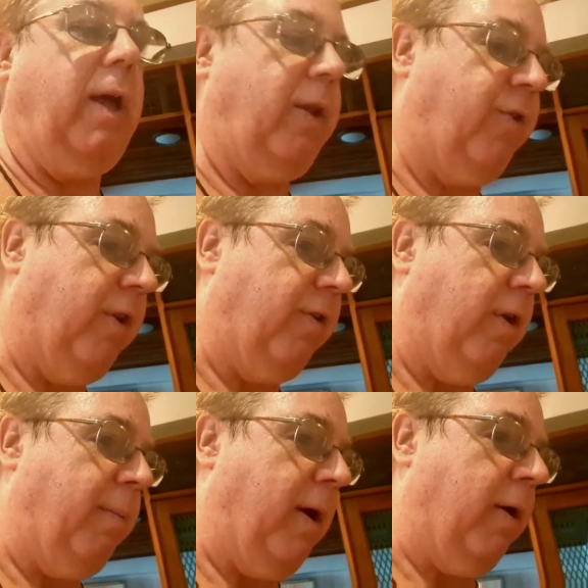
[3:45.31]
It's
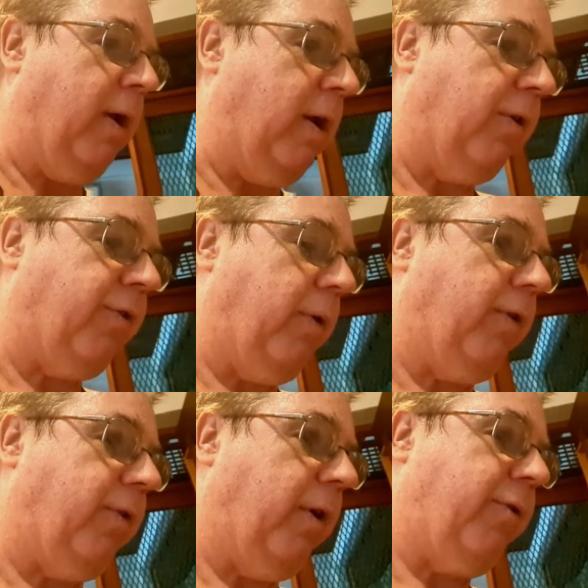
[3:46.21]
in a marinade of soy
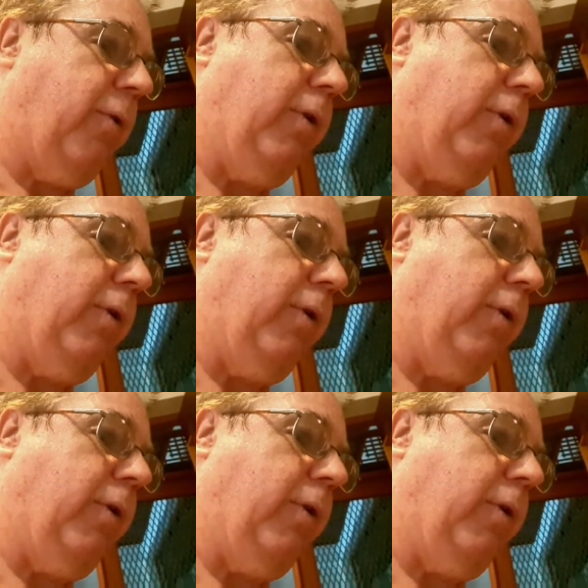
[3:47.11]
sauce,